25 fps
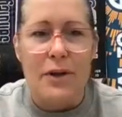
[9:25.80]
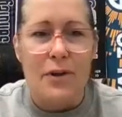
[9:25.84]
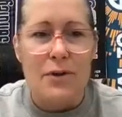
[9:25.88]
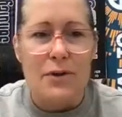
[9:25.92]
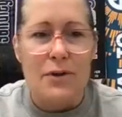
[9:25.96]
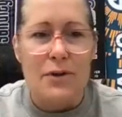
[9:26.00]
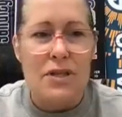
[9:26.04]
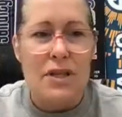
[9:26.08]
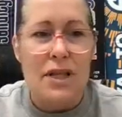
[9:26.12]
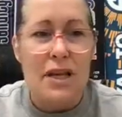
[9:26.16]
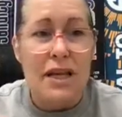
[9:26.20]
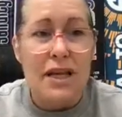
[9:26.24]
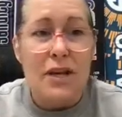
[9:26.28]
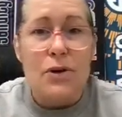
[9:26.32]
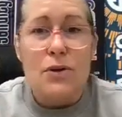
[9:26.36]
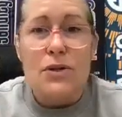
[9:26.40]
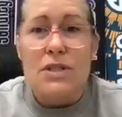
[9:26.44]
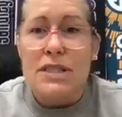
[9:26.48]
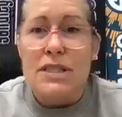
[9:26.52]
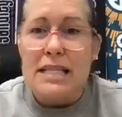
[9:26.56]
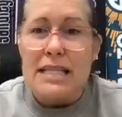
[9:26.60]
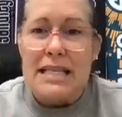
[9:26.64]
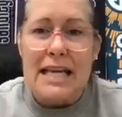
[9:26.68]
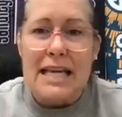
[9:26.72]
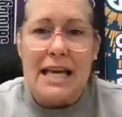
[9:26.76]
so then he goes
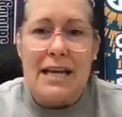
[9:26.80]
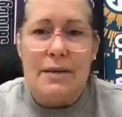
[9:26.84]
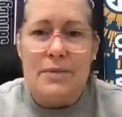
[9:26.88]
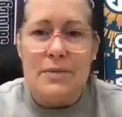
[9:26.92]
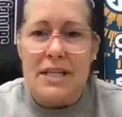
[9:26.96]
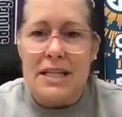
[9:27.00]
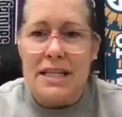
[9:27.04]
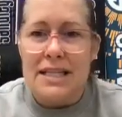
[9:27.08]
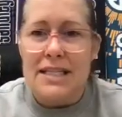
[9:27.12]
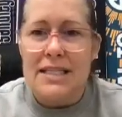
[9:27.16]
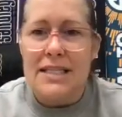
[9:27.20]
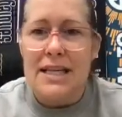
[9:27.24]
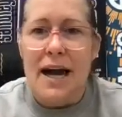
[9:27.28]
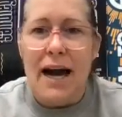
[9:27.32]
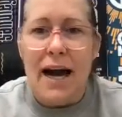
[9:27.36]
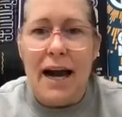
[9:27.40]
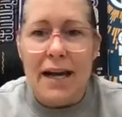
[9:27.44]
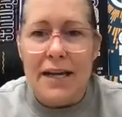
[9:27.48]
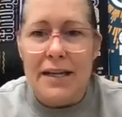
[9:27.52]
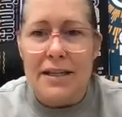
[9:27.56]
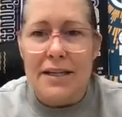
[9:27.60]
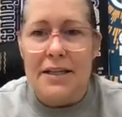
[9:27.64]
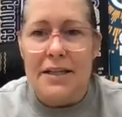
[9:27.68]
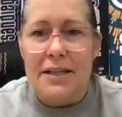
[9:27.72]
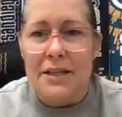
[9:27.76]
to the games and he's
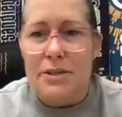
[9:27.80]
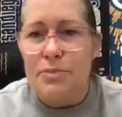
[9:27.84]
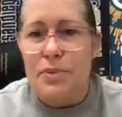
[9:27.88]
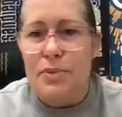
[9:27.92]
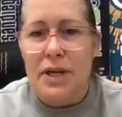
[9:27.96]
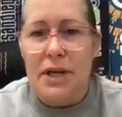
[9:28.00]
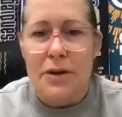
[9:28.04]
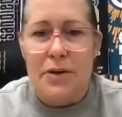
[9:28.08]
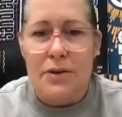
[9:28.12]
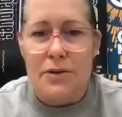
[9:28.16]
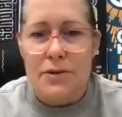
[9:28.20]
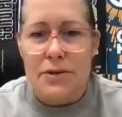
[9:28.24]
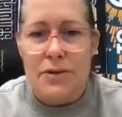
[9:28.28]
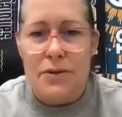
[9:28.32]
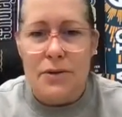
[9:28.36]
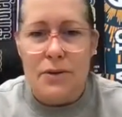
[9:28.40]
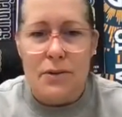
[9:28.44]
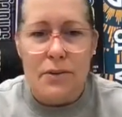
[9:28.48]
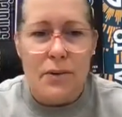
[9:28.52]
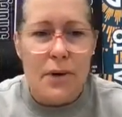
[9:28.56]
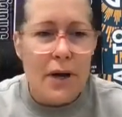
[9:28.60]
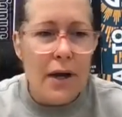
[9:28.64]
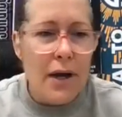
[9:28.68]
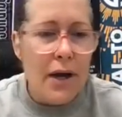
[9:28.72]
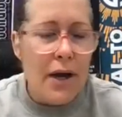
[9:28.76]
tied to these players.
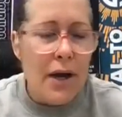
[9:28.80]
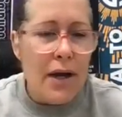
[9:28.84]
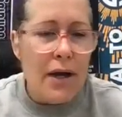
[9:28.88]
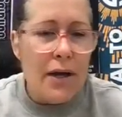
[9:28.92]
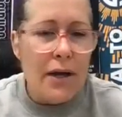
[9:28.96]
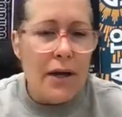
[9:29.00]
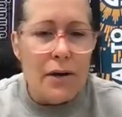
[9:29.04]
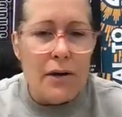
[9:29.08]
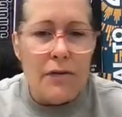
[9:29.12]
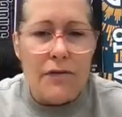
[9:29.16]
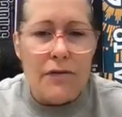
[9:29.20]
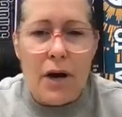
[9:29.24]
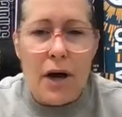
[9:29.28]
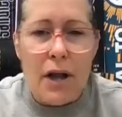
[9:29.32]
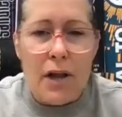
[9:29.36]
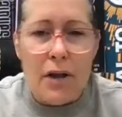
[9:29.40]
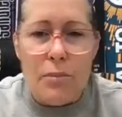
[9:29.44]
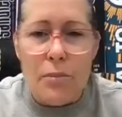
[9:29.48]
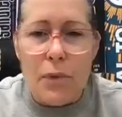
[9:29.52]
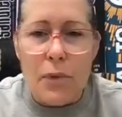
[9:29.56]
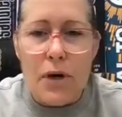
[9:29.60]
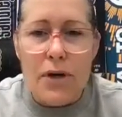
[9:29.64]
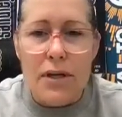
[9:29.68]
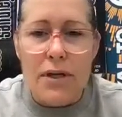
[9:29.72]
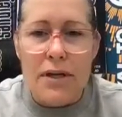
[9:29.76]
So, if Colin
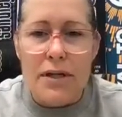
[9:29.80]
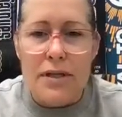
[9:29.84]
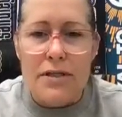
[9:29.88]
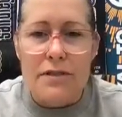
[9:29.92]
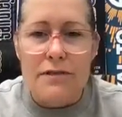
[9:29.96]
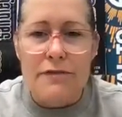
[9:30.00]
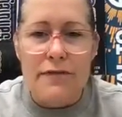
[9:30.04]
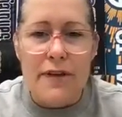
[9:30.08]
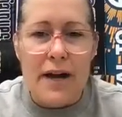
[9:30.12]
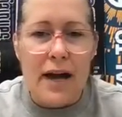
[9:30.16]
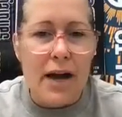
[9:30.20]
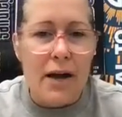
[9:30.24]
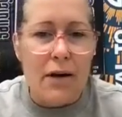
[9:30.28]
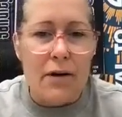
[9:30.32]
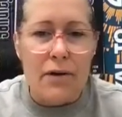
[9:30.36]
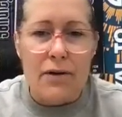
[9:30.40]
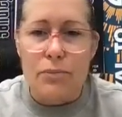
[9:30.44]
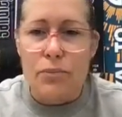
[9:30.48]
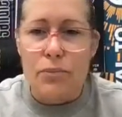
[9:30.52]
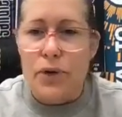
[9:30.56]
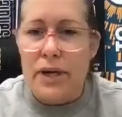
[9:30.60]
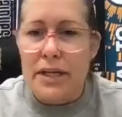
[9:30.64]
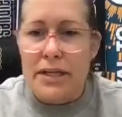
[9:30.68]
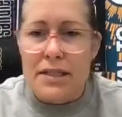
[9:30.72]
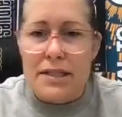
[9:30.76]
Martin gets fouled,
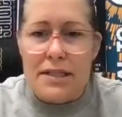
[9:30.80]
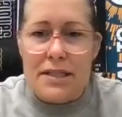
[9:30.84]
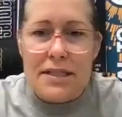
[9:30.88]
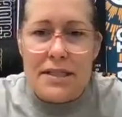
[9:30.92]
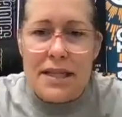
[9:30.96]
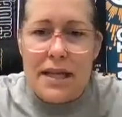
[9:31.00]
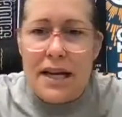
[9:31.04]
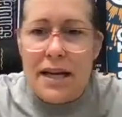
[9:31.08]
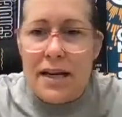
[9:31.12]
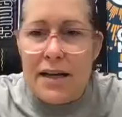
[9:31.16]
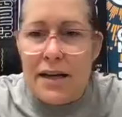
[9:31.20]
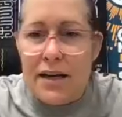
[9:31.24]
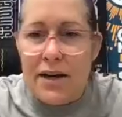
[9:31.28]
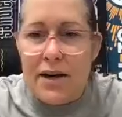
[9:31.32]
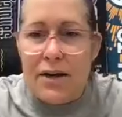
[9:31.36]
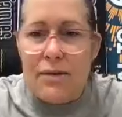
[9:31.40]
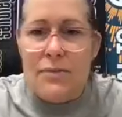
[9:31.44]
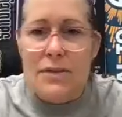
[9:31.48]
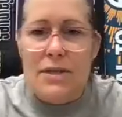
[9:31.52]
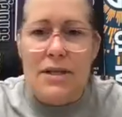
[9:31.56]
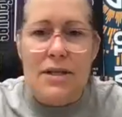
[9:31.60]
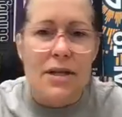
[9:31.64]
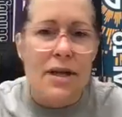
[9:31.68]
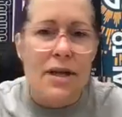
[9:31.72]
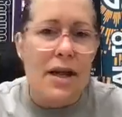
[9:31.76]
Braden's standing
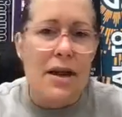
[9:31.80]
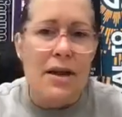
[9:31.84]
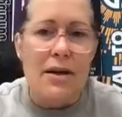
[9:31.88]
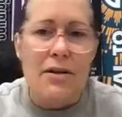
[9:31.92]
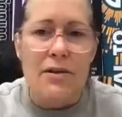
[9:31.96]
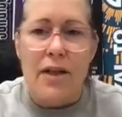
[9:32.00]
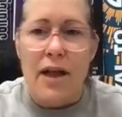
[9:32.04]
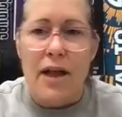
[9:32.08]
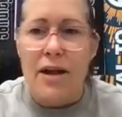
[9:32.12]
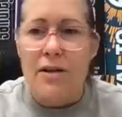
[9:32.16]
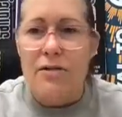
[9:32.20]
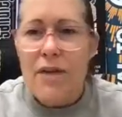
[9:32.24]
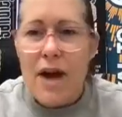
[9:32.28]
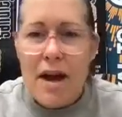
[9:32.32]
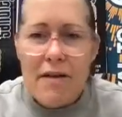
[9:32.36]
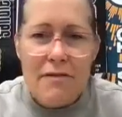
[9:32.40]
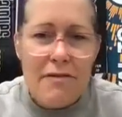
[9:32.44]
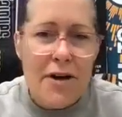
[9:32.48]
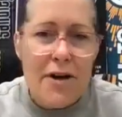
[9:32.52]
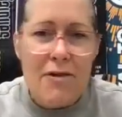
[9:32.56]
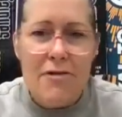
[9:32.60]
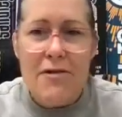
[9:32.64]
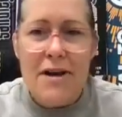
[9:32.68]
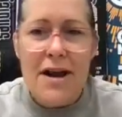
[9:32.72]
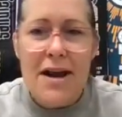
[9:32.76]
arms in the air like
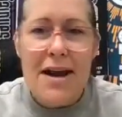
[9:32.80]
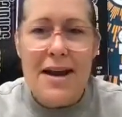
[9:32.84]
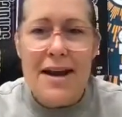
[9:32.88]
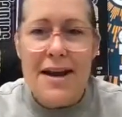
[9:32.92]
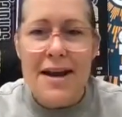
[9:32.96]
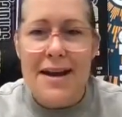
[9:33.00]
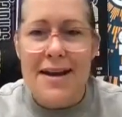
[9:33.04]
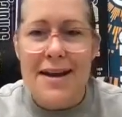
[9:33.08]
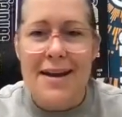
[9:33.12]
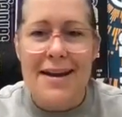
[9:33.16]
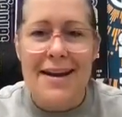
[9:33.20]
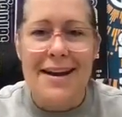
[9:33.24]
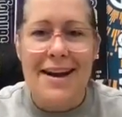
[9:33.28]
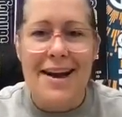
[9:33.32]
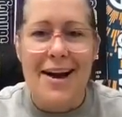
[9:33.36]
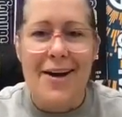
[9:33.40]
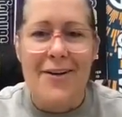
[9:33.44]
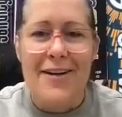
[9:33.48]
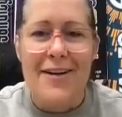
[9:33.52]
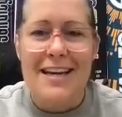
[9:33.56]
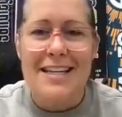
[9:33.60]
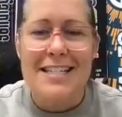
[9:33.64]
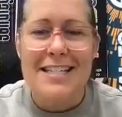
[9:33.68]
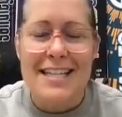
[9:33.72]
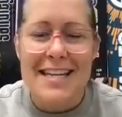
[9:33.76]
referee,
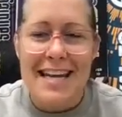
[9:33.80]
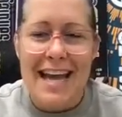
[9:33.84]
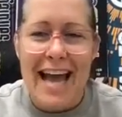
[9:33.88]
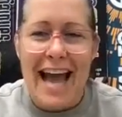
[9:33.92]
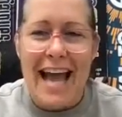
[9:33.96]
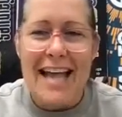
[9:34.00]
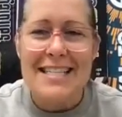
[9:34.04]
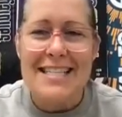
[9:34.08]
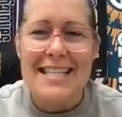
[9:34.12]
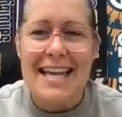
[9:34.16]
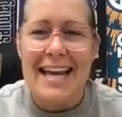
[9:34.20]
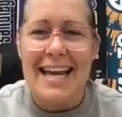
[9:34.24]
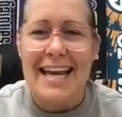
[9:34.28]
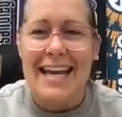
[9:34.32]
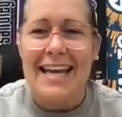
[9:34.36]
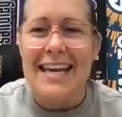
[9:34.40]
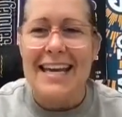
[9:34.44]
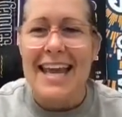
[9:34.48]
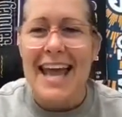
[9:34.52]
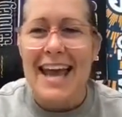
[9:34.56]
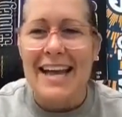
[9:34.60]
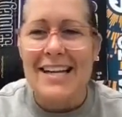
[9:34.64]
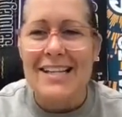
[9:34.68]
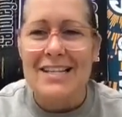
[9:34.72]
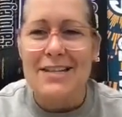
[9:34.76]
he has that
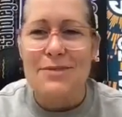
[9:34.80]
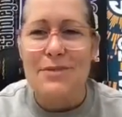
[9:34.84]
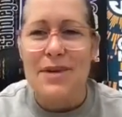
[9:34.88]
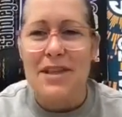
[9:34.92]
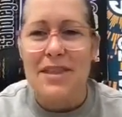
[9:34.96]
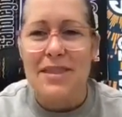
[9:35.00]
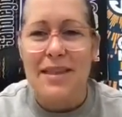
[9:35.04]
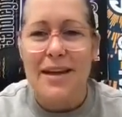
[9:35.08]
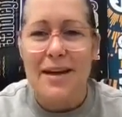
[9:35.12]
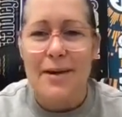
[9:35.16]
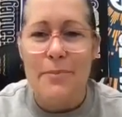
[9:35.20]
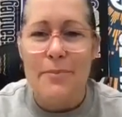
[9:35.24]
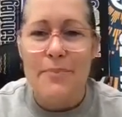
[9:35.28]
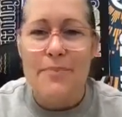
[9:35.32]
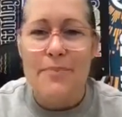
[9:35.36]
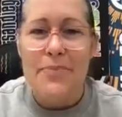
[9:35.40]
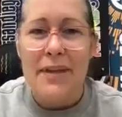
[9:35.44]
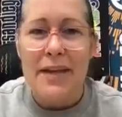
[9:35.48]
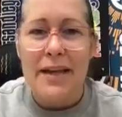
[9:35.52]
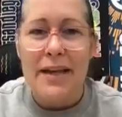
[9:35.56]
connection with them.